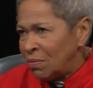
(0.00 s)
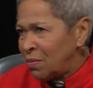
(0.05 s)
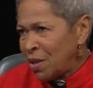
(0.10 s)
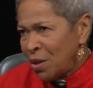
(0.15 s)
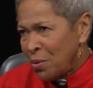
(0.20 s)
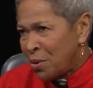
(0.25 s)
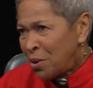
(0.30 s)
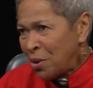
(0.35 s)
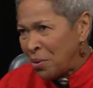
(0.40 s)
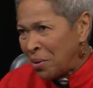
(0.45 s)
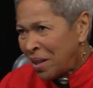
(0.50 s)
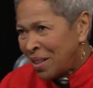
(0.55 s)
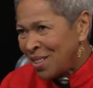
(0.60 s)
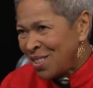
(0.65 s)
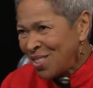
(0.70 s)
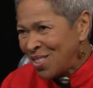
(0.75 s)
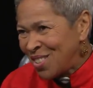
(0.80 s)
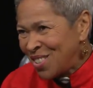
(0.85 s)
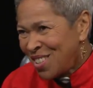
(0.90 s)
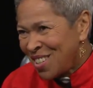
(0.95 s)
There were no
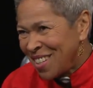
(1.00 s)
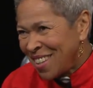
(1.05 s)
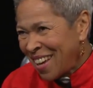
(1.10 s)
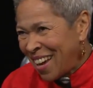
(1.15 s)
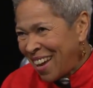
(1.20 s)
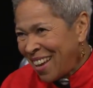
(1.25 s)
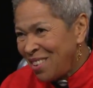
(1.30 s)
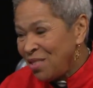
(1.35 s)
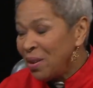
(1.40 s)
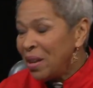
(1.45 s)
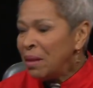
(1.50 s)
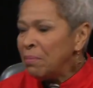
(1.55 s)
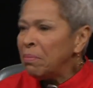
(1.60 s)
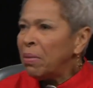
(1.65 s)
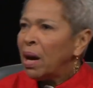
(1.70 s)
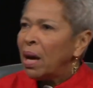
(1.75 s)
answers to that. Mm-hmm. In